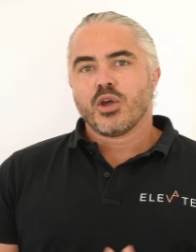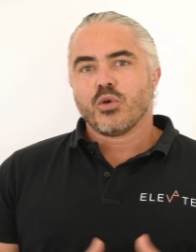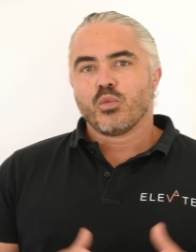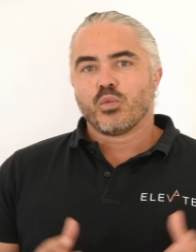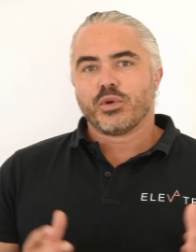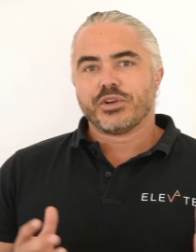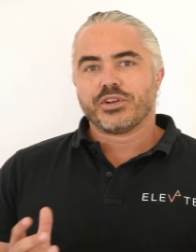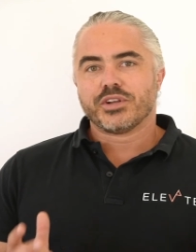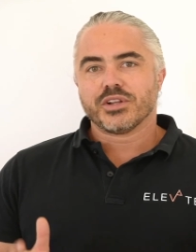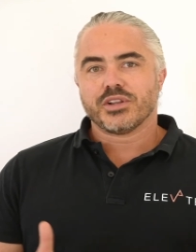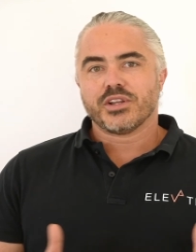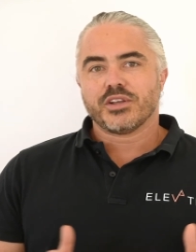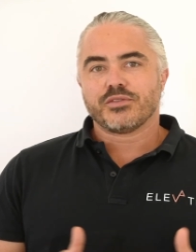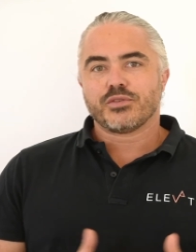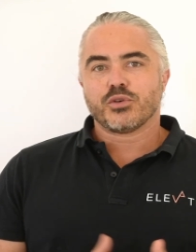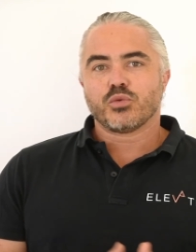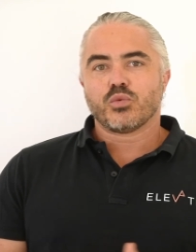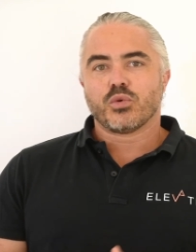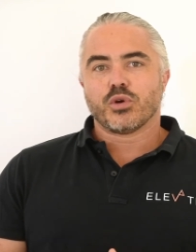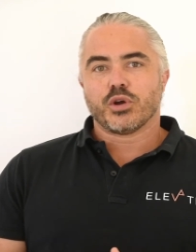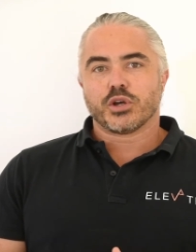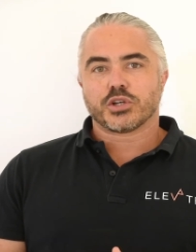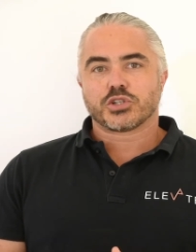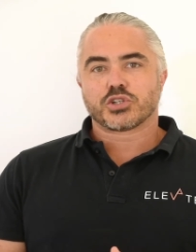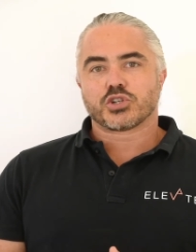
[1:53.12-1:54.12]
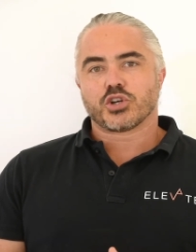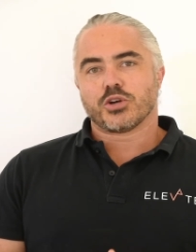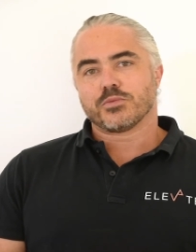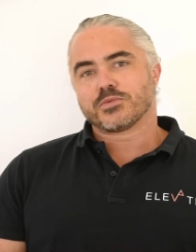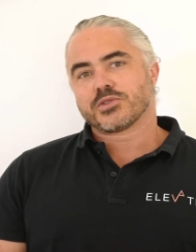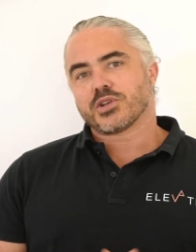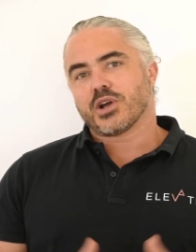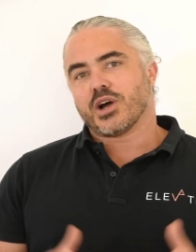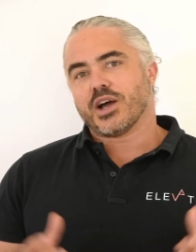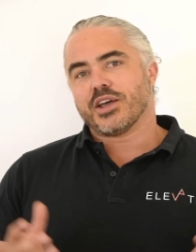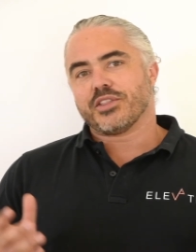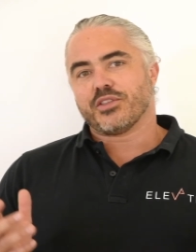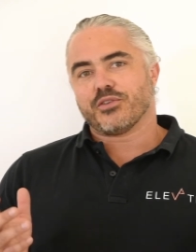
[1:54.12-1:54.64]
We deliver workshops
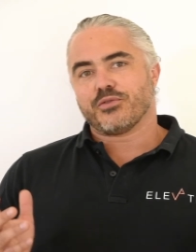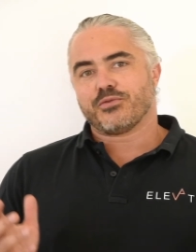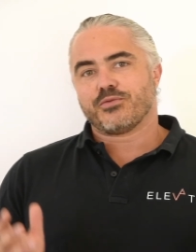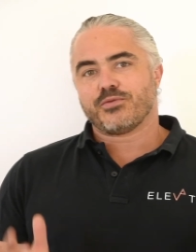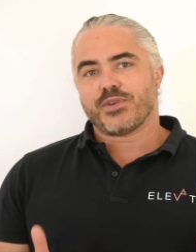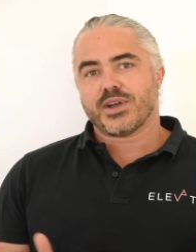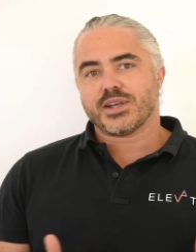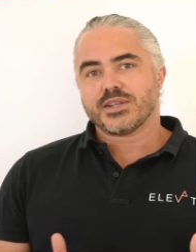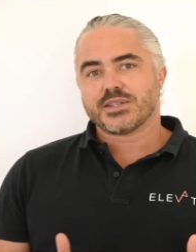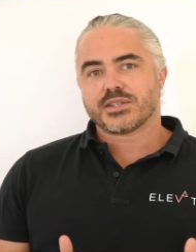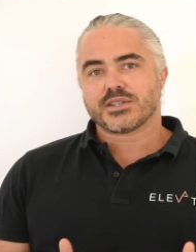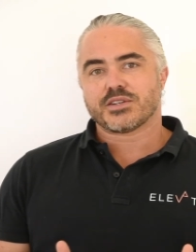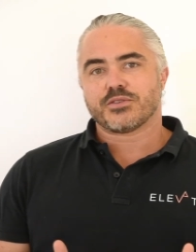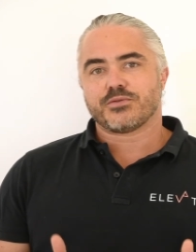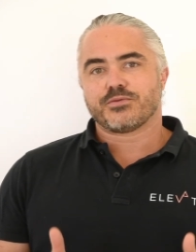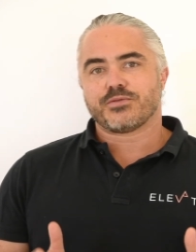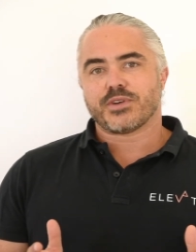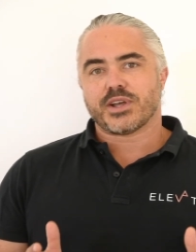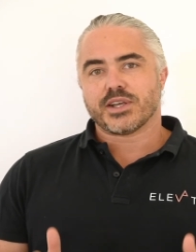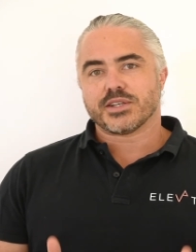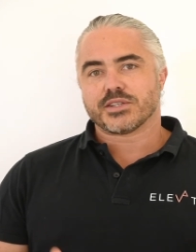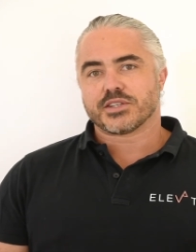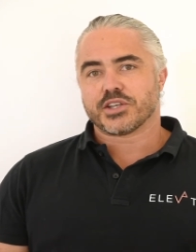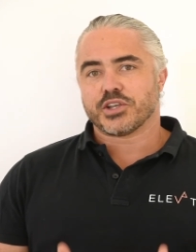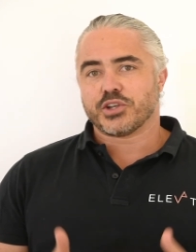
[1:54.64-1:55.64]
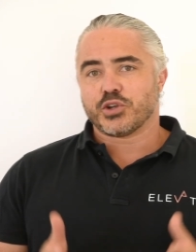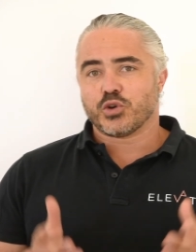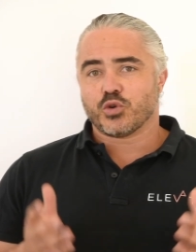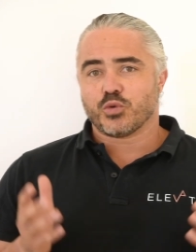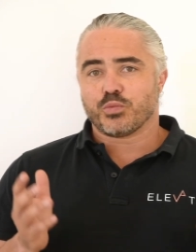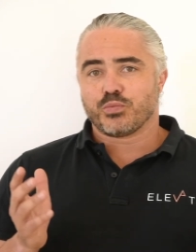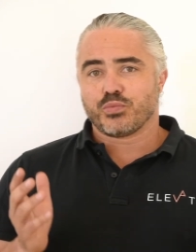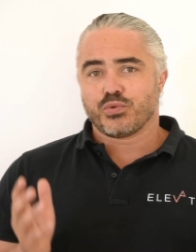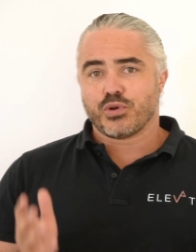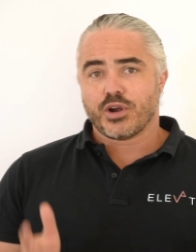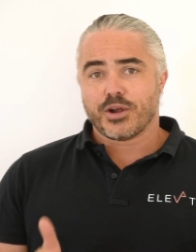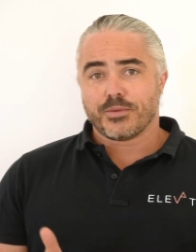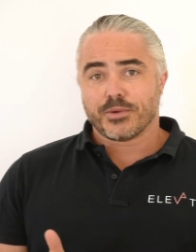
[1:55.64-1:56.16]
either face-to-face at your
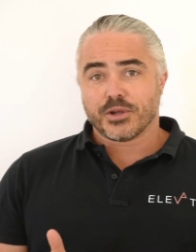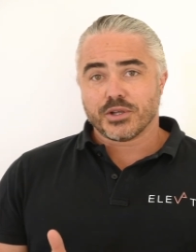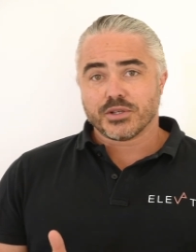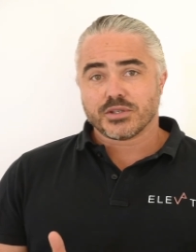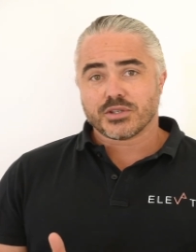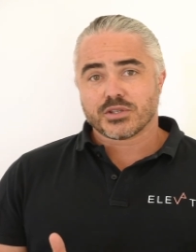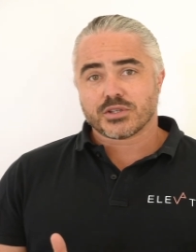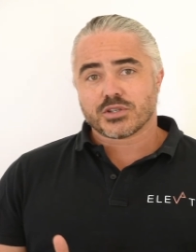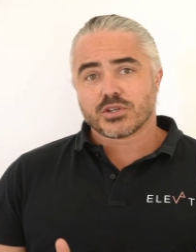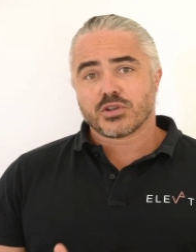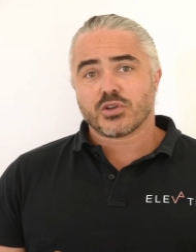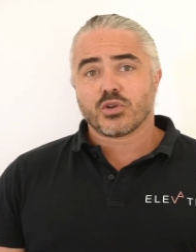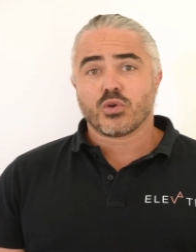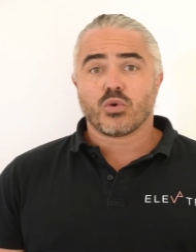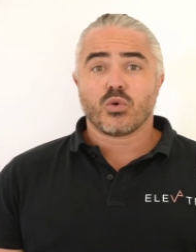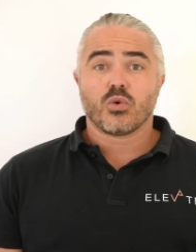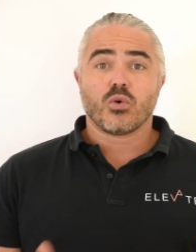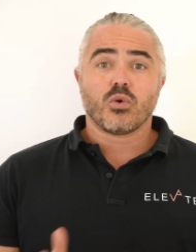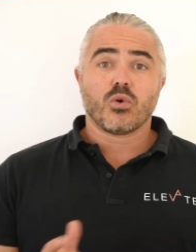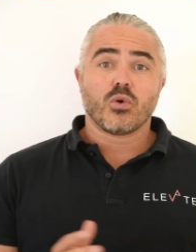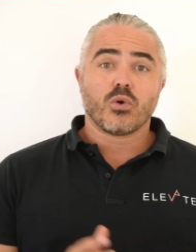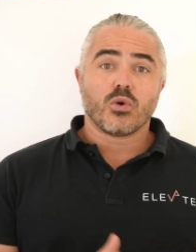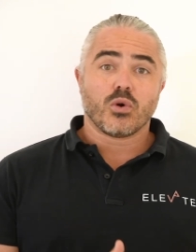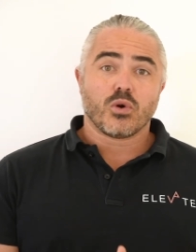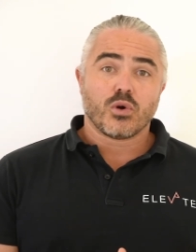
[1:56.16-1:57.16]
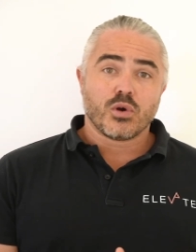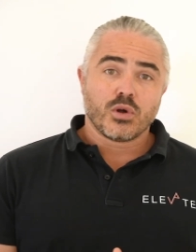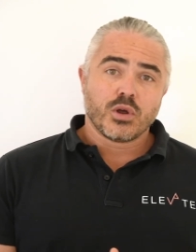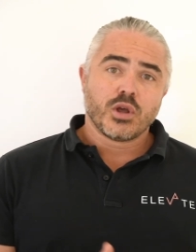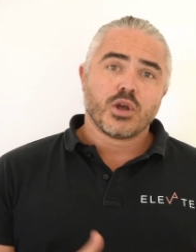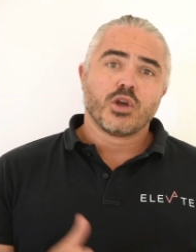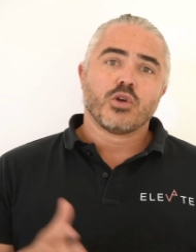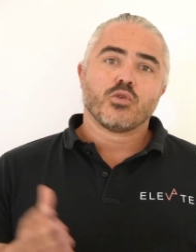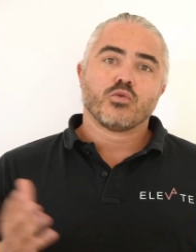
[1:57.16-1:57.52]
premise or